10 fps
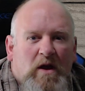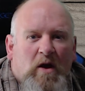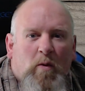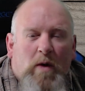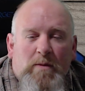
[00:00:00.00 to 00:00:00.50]

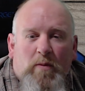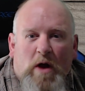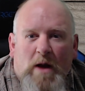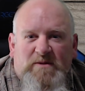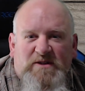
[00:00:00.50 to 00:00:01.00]
When
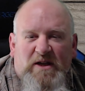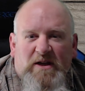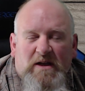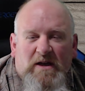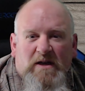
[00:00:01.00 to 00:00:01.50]
prompted,
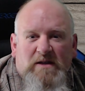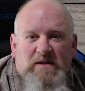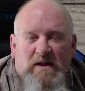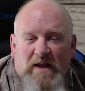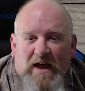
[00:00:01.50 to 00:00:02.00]

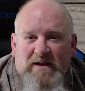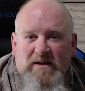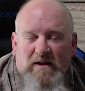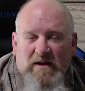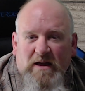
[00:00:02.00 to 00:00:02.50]
select
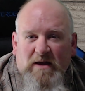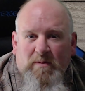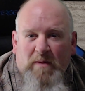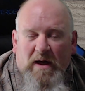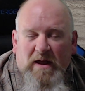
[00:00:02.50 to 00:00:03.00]
the link
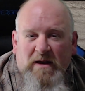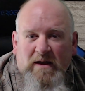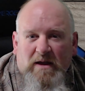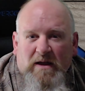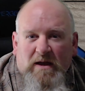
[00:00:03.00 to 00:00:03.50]
button
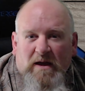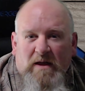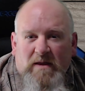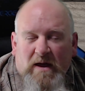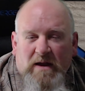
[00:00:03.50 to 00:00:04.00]

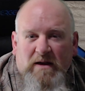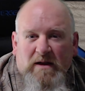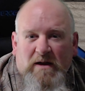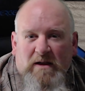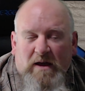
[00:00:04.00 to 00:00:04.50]
and then
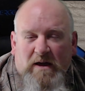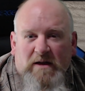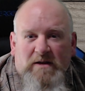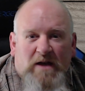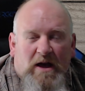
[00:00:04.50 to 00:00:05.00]
click
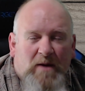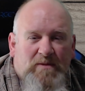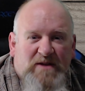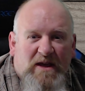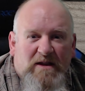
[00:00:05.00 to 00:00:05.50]
to update the